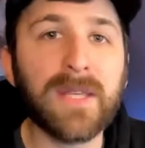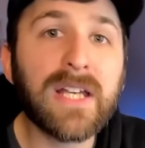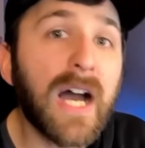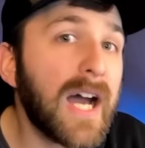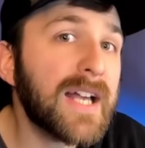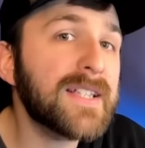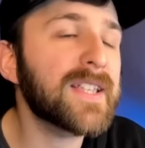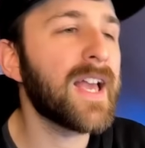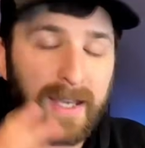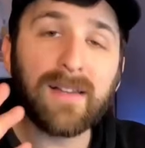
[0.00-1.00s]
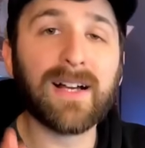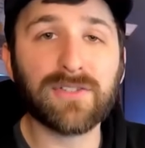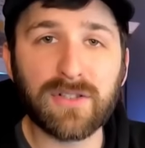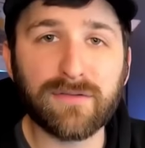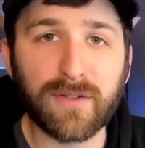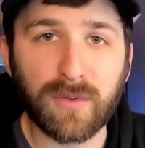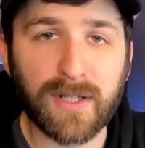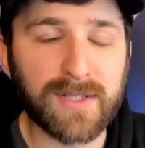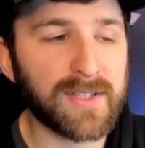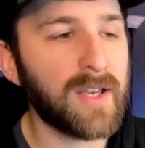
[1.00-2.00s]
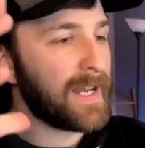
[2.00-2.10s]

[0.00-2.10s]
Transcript: because it allows you to focus.